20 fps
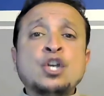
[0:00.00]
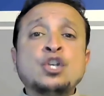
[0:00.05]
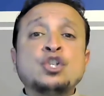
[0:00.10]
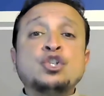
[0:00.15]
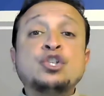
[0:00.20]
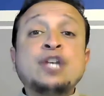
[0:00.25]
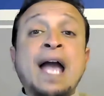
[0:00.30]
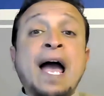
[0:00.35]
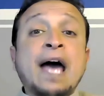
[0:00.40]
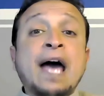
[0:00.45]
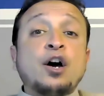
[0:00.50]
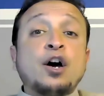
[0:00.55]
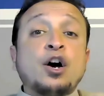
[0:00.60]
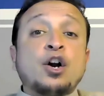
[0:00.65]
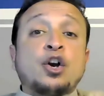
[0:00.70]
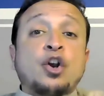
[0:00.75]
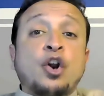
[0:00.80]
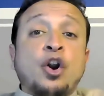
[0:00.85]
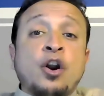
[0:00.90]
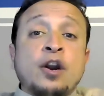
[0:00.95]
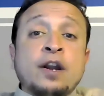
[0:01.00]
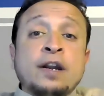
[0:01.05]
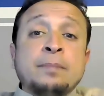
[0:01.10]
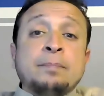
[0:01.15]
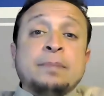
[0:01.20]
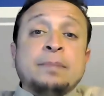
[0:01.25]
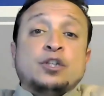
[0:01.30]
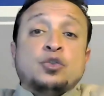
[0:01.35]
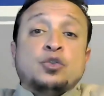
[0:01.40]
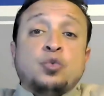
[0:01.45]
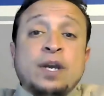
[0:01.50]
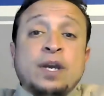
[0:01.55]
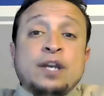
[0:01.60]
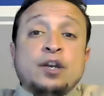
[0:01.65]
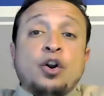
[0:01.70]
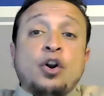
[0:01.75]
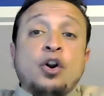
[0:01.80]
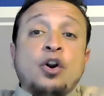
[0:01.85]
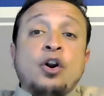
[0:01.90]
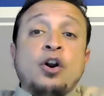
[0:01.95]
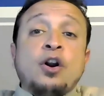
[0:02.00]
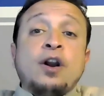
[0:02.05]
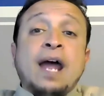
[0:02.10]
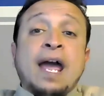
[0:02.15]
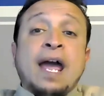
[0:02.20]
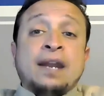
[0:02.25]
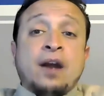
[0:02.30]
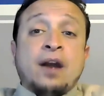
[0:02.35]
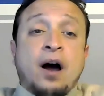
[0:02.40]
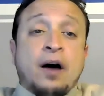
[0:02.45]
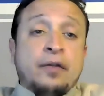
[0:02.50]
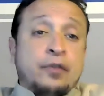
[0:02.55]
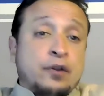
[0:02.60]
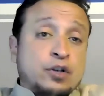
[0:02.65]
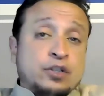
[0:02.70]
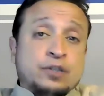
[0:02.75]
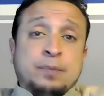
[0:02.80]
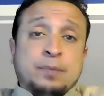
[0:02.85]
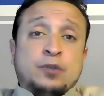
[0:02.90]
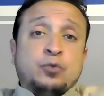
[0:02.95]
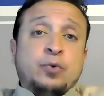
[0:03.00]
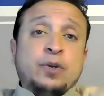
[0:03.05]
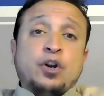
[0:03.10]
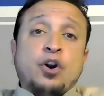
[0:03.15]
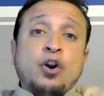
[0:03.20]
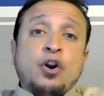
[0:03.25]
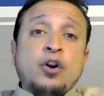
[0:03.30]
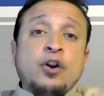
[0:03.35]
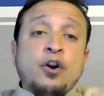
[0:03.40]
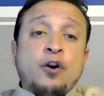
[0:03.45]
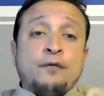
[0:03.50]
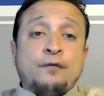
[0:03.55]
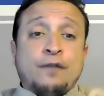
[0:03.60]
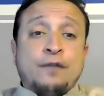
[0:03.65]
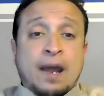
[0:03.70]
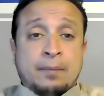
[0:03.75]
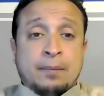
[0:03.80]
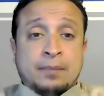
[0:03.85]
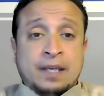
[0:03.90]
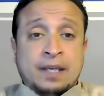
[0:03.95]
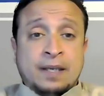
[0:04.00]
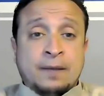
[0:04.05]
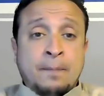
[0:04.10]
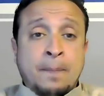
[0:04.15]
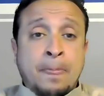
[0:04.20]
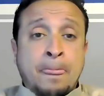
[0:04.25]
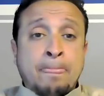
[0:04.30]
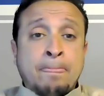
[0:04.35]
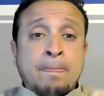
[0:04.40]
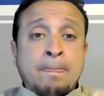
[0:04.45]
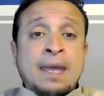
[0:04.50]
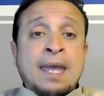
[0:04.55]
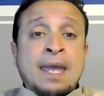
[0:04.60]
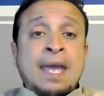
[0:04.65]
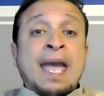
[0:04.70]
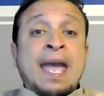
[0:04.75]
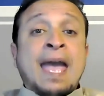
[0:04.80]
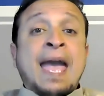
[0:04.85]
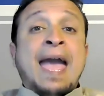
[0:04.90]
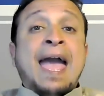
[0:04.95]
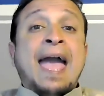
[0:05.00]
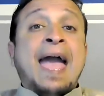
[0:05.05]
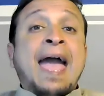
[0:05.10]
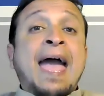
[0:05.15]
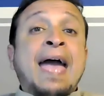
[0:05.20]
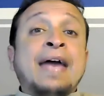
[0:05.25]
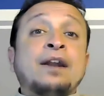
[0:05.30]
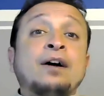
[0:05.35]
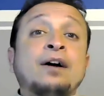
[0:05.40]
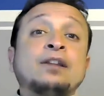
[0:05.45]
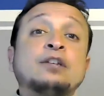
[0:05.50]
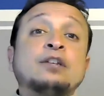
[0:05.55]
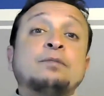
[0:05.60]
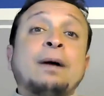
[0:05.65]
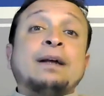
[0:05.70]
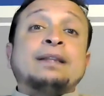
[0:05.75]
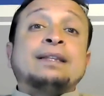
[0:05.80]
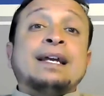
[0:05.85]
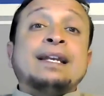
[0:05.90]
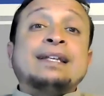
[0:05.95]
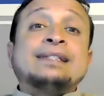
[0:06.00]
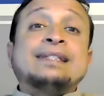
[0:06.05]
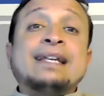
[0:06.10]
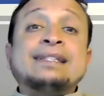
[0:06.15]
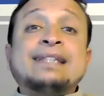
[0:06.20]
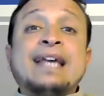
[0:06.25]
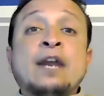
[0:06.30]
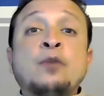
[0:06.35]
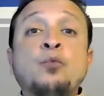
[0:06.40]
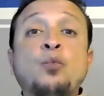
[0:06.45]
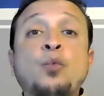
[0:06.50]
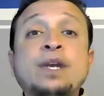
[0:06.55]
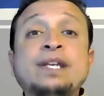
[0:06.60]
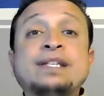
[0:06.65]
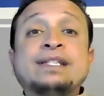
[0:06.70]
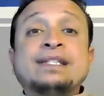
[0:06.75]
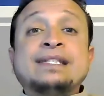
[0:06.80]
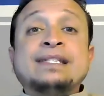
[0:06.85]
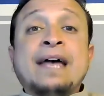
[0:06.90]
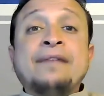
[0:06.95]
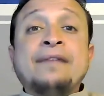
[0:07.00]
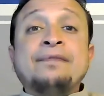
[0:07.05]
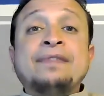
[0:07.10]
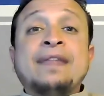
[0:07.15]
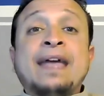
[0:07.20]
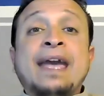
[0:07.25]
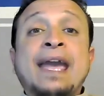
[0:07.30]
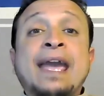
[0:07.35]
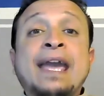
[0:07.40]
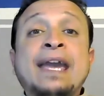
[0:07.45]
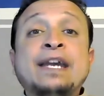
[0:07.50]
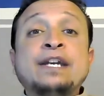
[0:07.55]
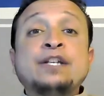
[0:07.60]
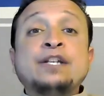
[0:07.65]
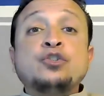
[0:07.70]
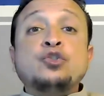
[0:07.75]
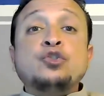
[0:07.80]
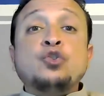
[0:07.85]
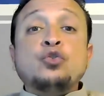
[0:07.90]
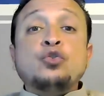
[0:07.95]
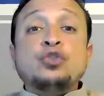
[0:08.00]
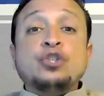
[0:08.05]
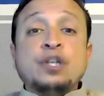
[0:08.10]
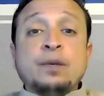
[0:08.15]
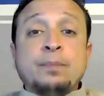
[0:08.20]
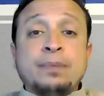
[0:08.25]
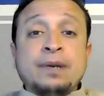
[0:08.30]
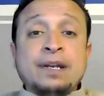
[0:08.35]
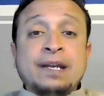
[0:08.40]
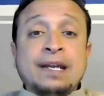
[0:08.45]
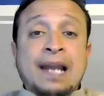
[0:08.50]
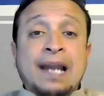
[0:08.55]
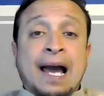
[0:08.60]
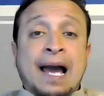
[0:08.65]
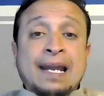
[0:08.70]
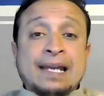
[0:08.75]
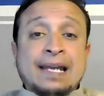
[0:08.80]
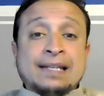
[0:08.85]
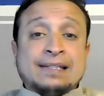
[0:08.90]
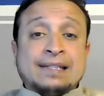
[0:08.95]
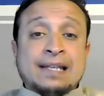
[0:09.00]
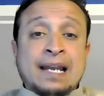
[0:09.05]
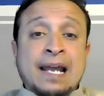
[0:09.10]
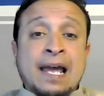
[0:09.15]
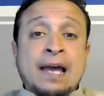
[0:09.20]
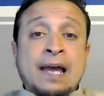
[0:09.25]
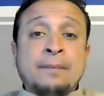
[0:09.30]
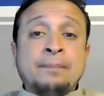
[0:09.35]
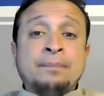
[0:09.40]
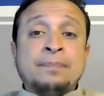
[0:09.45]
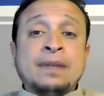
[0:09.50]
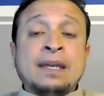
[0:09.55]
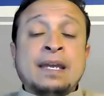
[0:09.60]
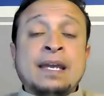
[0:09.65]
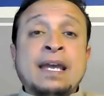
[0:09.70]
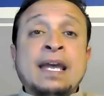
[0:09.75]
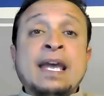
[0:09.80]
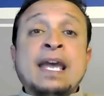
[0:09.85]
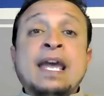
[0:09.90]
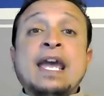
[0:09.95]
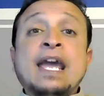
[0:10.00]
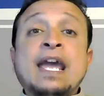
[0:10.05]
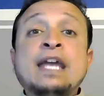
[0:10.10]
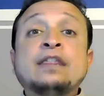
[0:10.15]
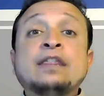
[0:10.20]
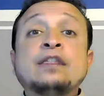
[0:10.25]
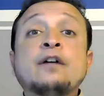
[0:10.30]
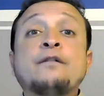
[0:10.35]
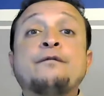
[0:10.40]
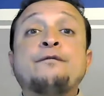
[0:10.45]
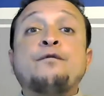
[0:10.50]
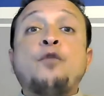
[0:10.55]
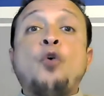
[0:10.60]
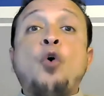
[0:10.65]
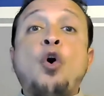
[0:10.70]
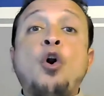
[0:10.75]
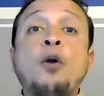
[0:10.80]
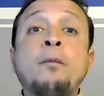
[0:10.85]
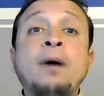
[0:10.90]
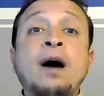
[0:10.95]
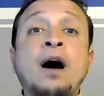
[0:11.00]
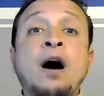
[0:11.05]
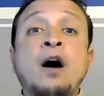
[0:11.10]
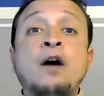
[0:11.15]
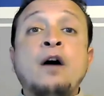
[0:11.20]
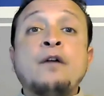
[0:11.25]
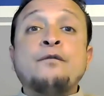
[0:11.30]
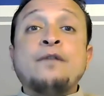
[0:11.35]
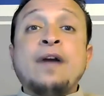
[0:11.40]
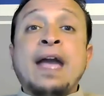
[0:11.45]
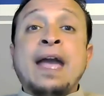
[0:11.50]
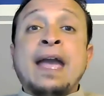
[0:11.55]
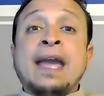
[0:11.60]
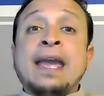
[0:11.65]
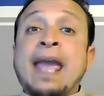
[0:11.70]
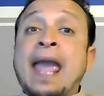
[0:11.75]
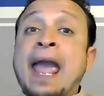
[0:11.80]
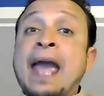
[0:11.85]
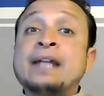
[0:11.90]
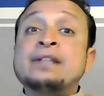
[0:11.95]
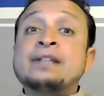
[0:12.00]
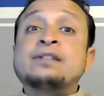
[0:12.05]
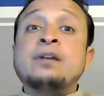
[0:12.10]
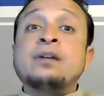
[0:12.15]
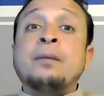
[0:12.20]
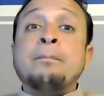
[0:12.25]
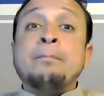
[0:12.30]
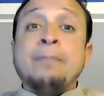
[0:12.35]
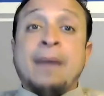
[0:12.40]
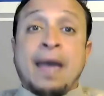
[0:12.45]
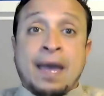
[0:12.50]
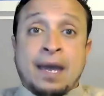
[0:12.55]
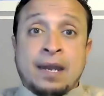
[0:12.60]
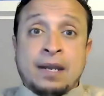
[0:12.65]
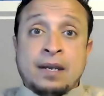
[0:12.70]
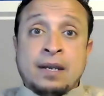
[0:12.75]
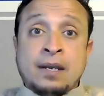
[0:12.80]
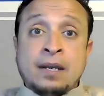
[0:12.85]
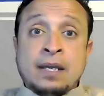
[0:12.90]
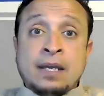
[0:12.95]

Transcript: she had a curtain between her and others, between her and her family. And Allah subhanahu wa ta'ala says, and we sent the angel Jibreel alayhi salam in the form of a handsome man,